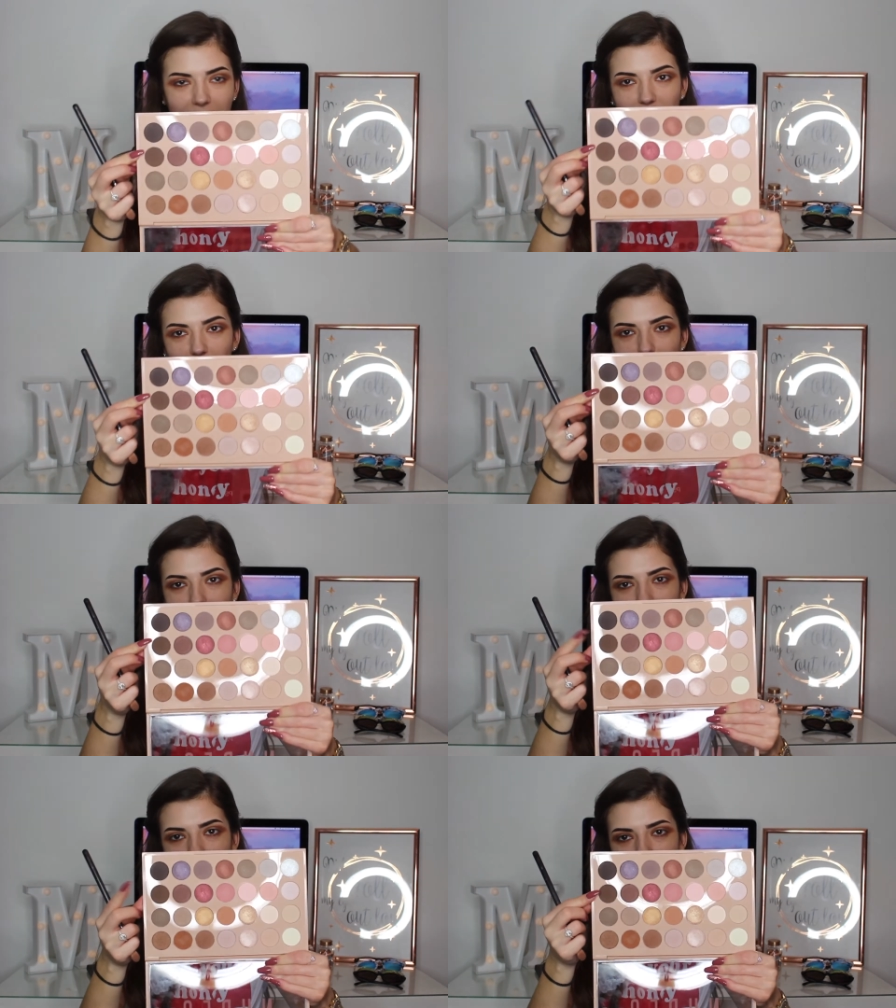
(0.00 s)
so I'm
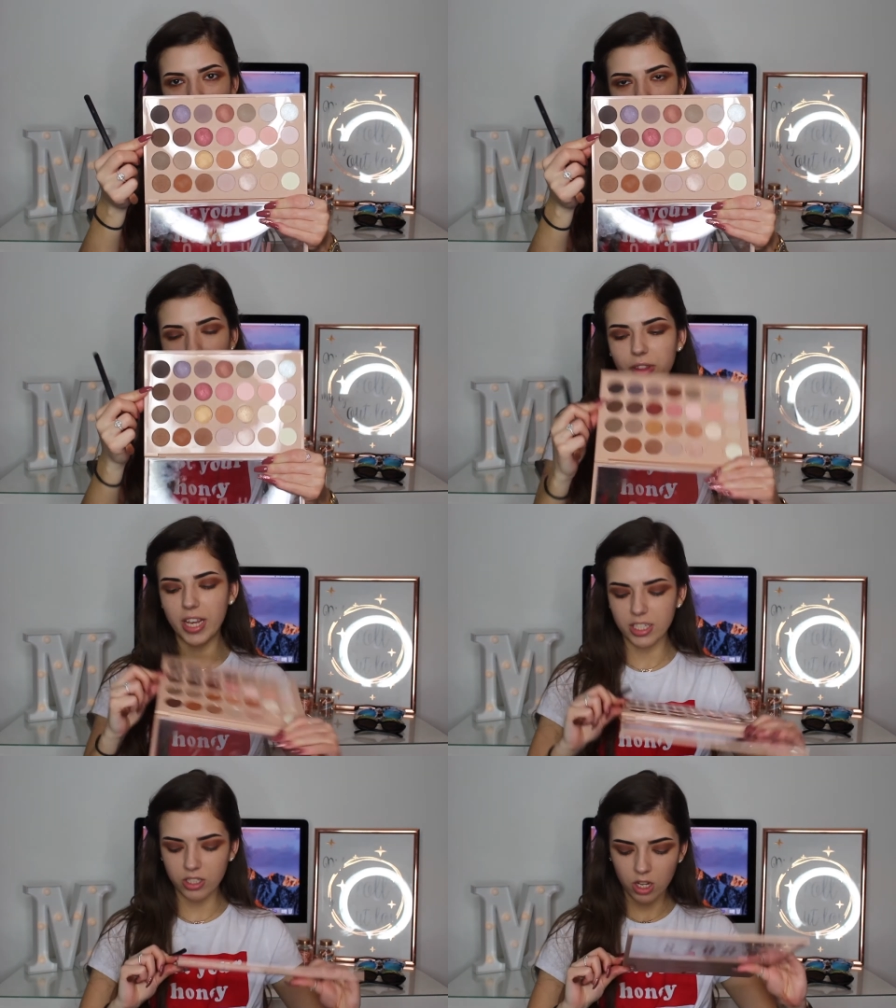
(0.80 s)
going to go with
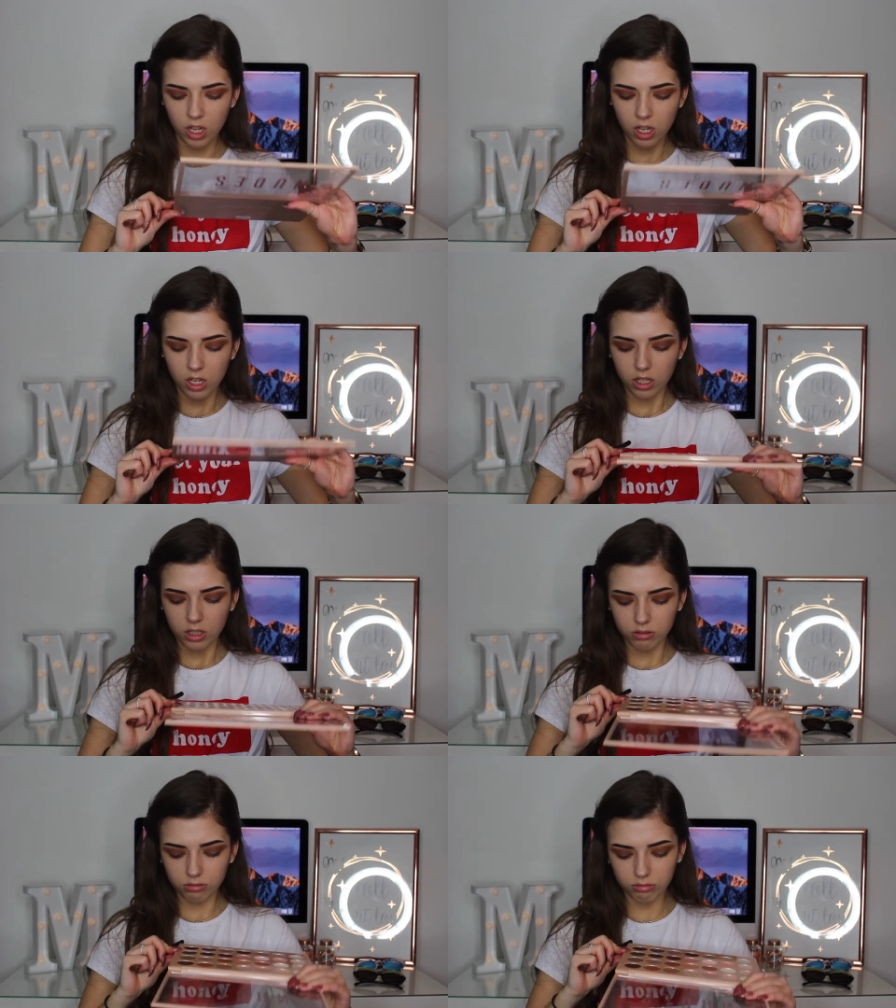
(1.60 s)
this.
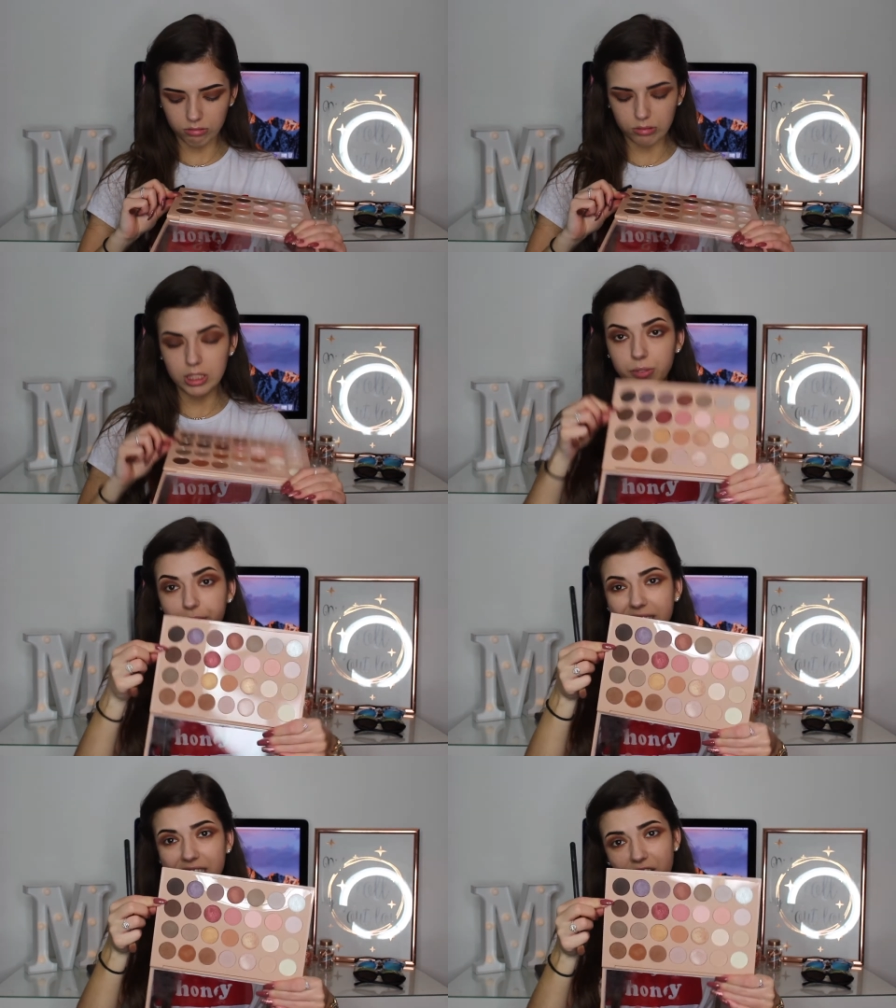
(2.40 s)
Mm, it's a really